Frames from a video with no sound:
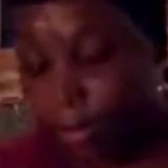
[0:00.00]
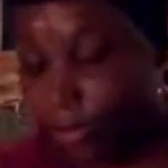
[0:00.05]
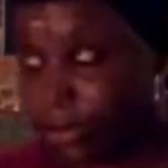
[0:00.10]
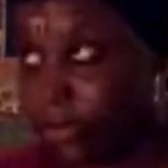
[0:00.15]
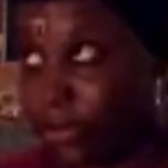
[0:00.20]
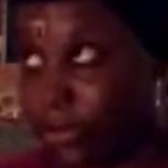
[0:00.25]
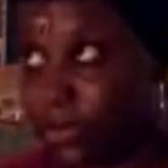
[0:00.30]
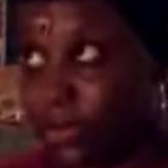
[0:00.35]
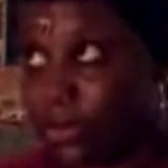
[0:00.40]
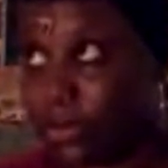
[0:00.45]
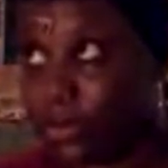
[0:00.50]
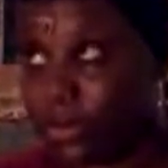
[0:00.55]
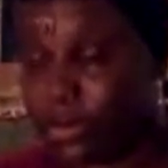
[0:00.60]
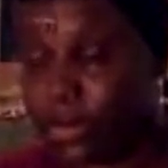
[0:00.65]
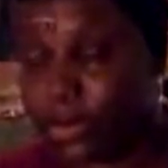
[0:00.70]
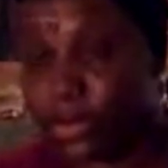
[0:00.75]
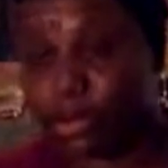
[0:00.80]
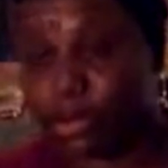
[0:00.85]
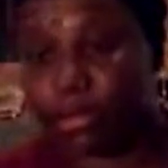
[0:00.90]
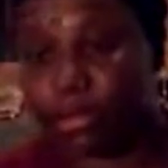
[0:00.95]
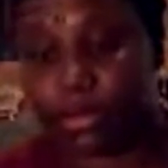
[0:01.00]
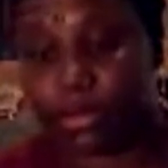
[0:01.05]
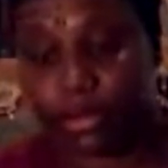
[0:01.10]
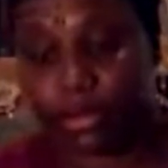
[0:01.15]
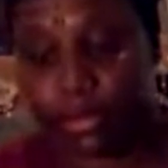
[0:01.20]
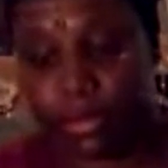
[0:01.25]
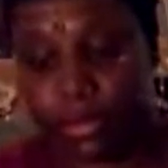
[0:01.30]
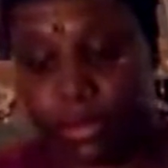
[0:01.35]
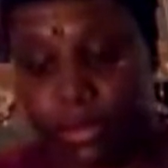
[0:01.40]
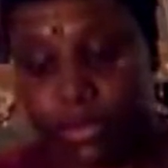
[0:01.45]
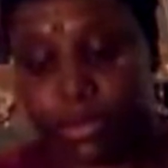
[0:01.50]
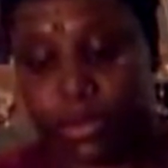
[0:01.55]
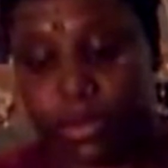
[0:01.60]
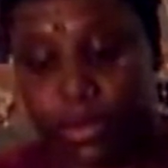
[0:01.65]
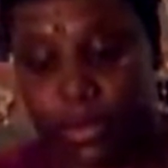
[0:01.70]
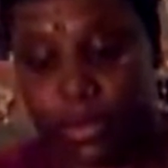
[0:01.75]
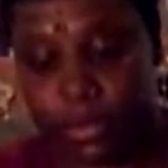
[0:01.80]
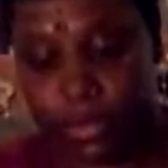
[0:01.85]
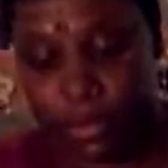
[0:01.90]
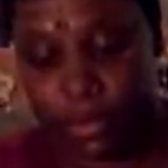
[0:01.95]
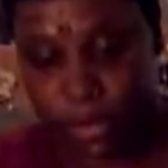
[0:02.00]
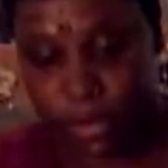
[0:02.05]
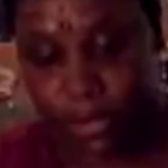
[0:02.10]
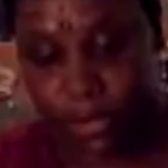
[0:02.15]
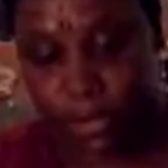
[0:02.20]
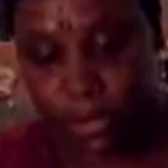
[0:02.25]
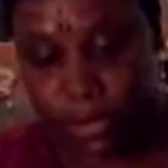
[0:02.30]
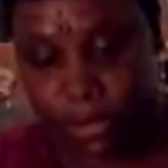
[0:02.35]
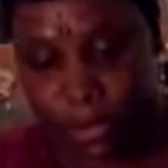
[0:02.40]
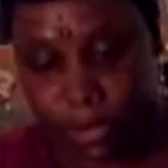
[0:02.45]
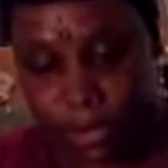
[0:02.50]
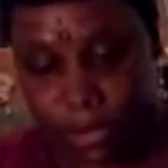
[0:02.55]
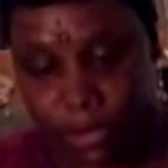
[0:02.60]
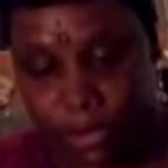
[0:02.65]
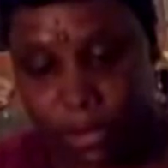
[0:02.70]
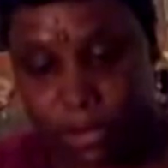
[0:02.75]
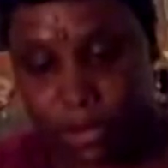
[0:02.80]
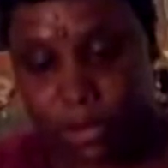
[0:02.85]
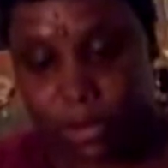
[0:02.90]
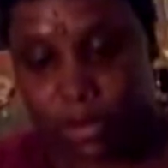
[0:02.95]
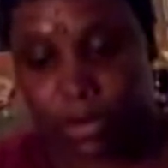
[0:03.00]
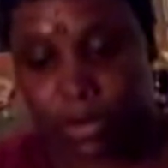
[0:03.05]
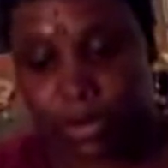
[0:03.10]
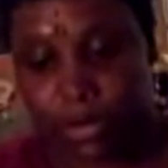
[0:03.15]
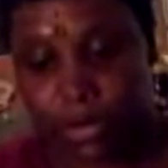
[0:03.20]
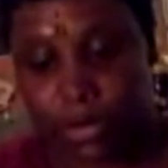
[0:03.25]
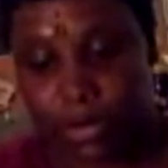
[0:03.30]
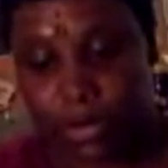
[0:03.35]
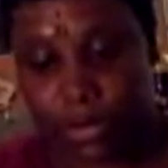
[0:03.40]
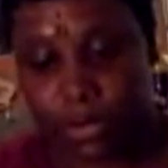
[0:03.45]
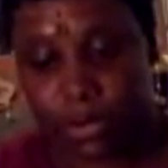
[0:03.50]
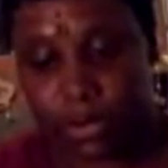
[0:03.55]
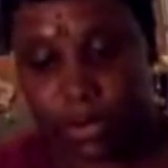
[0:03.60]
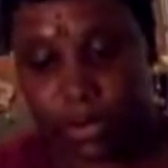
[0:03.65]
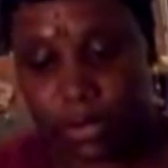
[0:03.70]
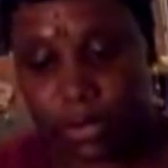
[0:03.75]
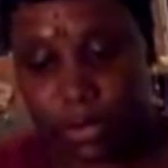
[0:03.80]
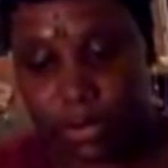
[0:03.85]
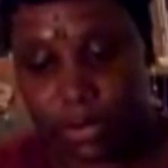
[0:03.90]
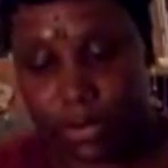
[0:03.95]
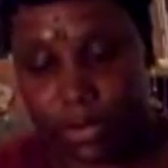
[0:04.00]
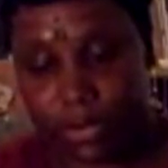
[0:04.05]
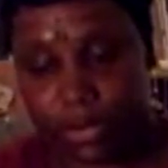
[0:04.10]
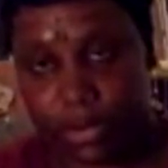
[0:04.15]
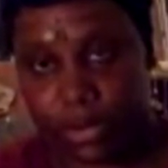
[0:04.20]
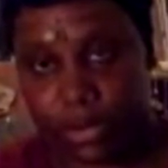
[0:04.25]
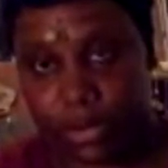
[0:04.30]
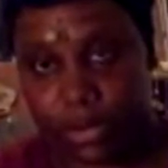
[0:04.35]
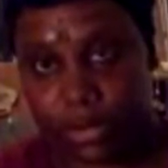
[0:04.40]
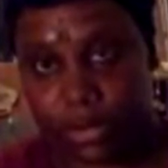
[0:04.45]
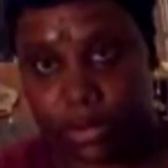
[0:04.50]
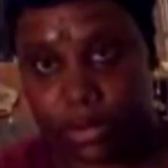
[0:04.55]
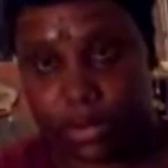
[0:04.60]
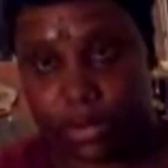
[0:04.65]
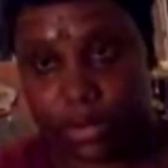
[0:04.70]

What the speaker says: With an instrument of 10 strings and with the psaltery, with a solemn sound upon thy harp.